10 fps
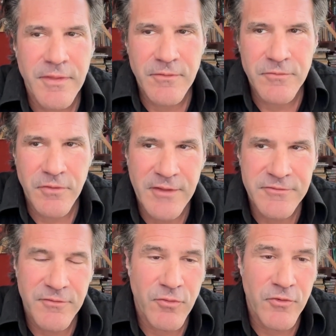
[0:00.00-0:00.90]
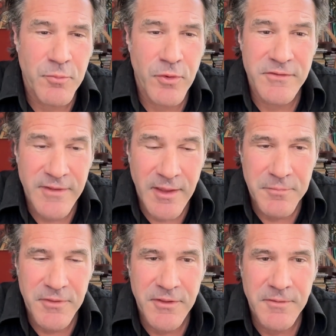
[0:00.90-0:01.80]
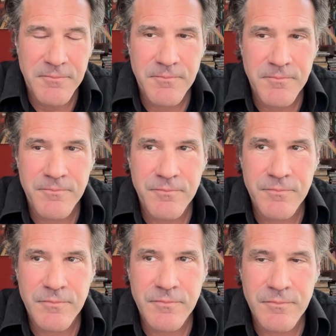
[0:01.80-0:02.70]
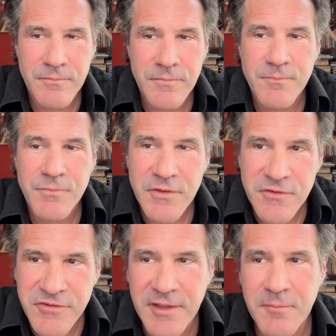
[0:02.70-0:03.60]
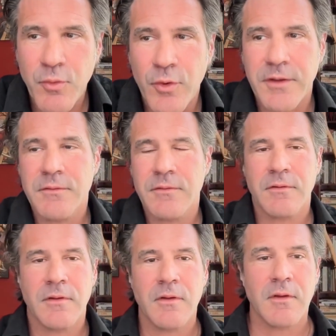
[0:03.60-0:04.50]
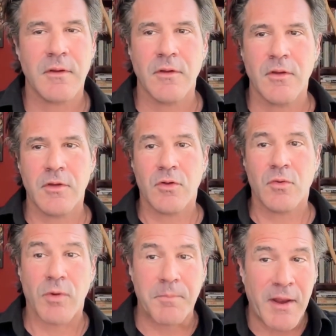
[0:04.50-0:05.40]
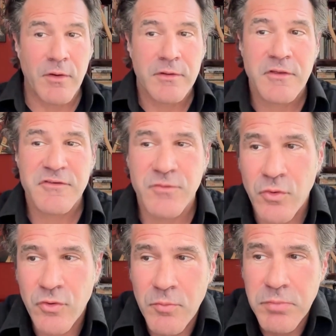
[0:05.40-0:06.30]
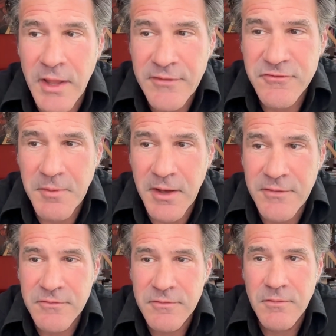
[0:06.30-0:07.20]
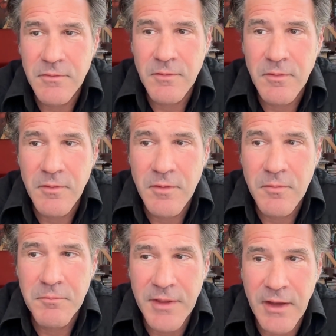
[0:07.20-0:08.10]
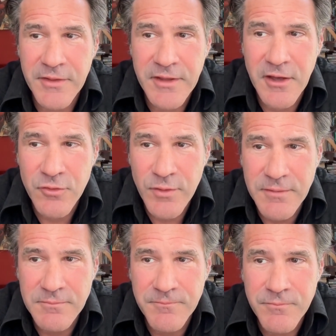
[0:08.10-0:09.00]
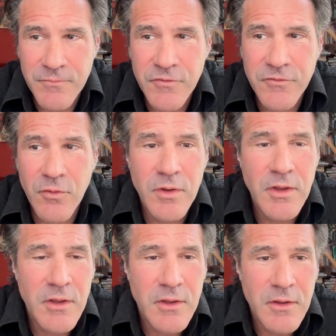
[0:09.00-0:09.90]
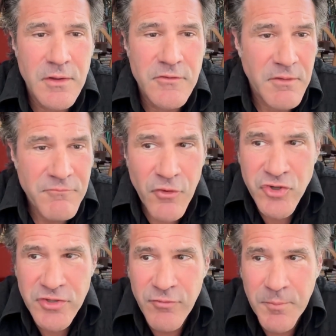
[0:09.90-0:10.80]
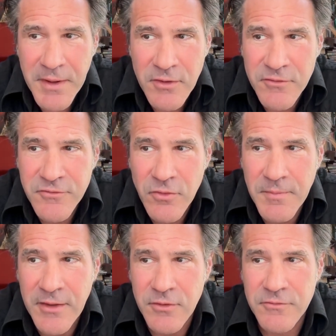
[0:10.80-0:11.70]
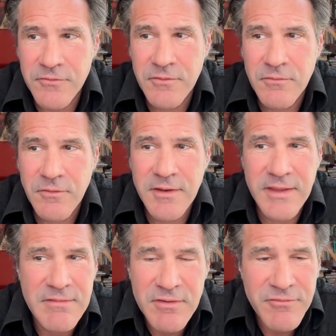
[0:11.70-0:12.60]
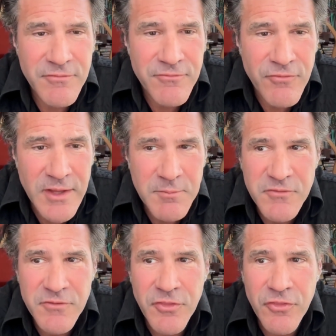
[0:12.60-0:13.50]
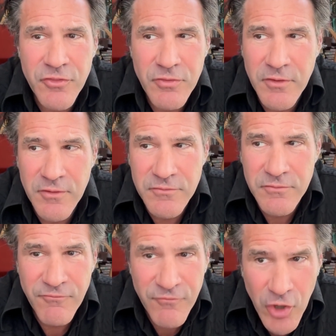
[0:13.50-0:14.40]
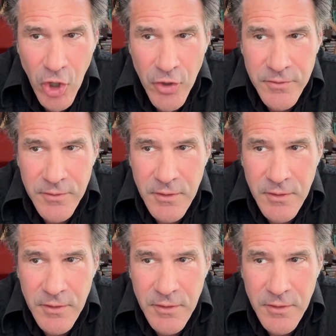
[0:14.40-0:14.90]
So that's the first point, is empathy. Second point, repairing historical blind spots beyond the concrete. So some version of repair still matters, right? Even if the frame is flawed.